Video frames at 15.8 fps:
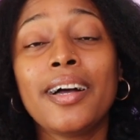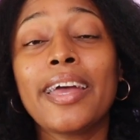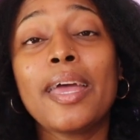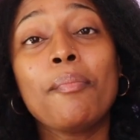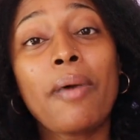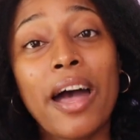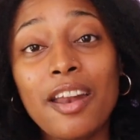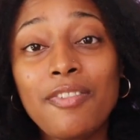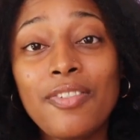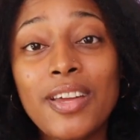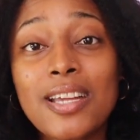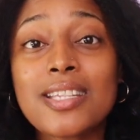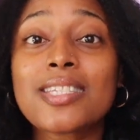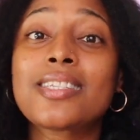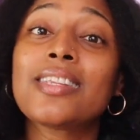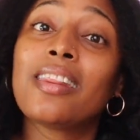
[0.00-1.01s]
in my
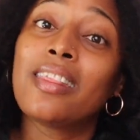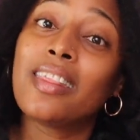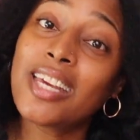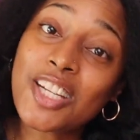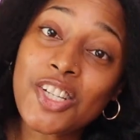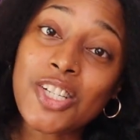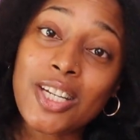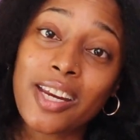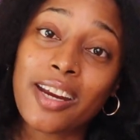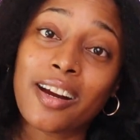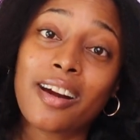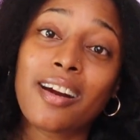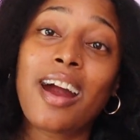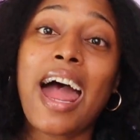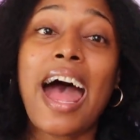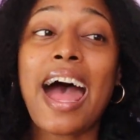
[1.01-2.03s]
defense, this
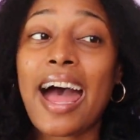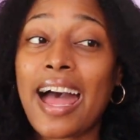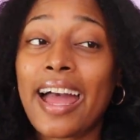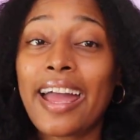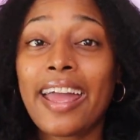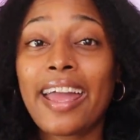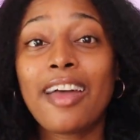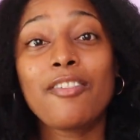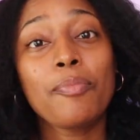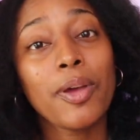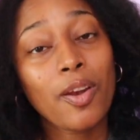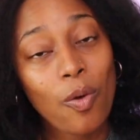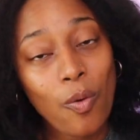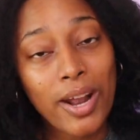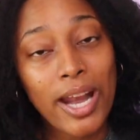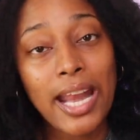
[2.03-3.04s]
year I have been
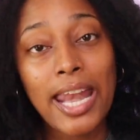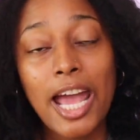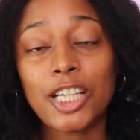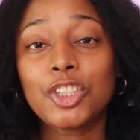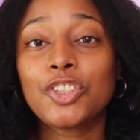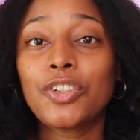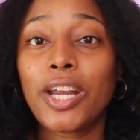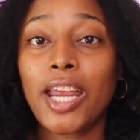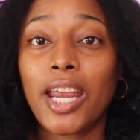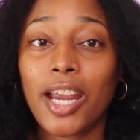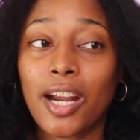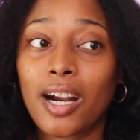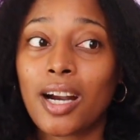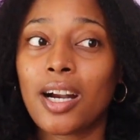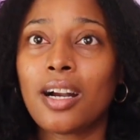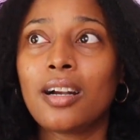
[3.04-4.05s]
on a natural
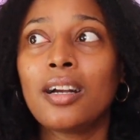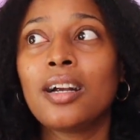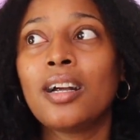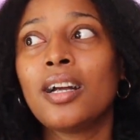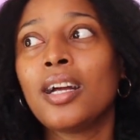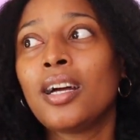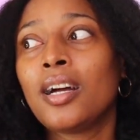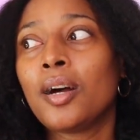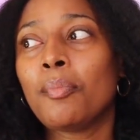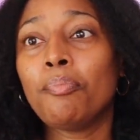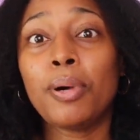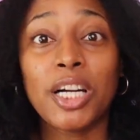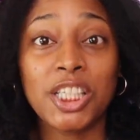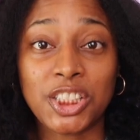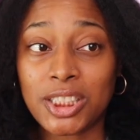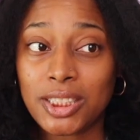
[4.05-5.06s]
hair
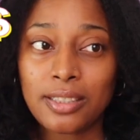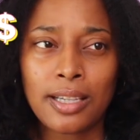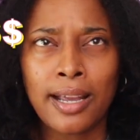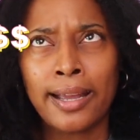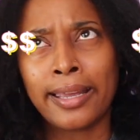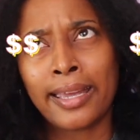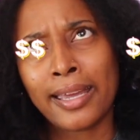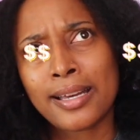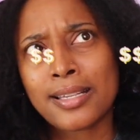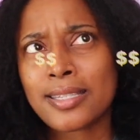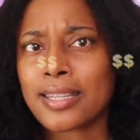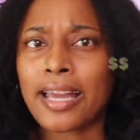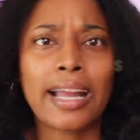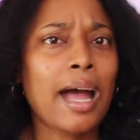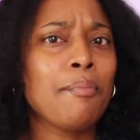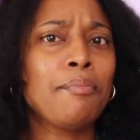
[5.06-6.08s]
budget, I guess.
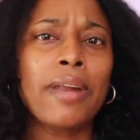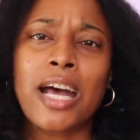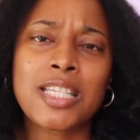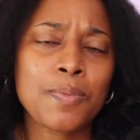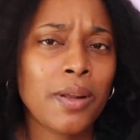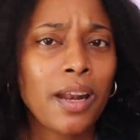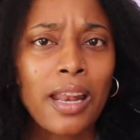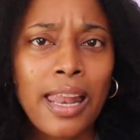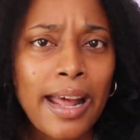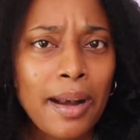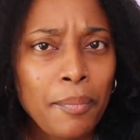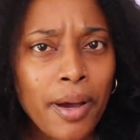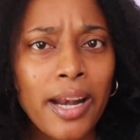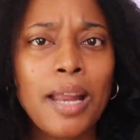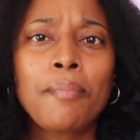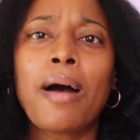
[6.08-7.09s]
Like, I'm not spending a lot of
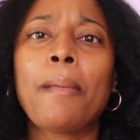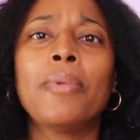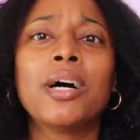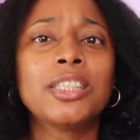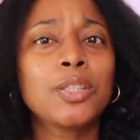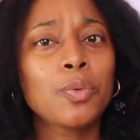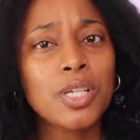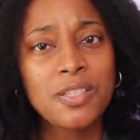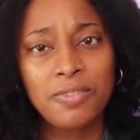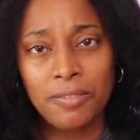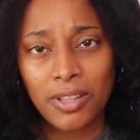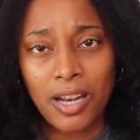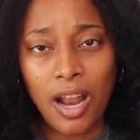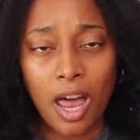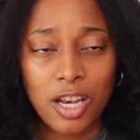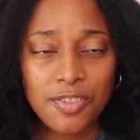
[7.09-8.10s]
money. My budget was
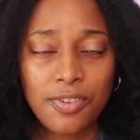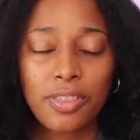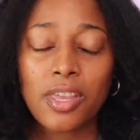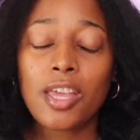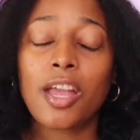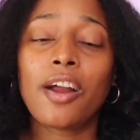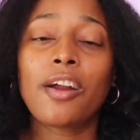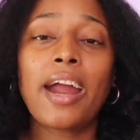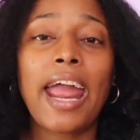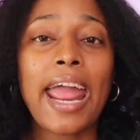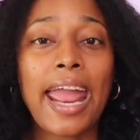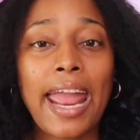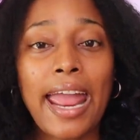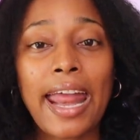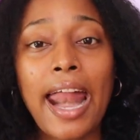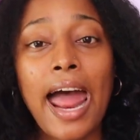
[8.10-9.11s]
$50 for the year,
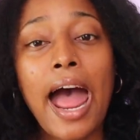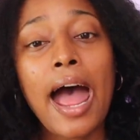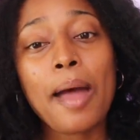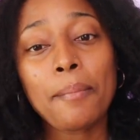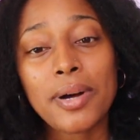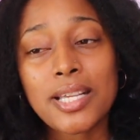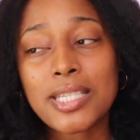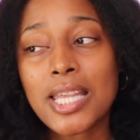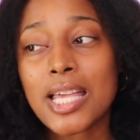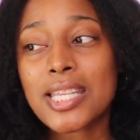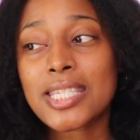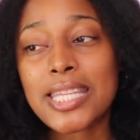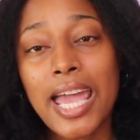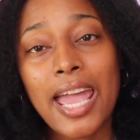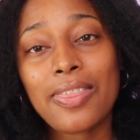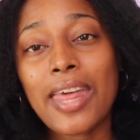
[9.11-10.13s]
and I must
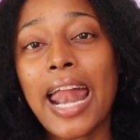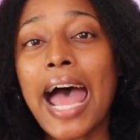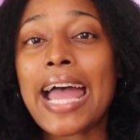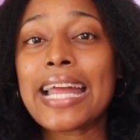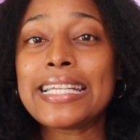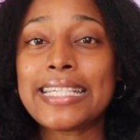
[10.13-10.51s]
say that I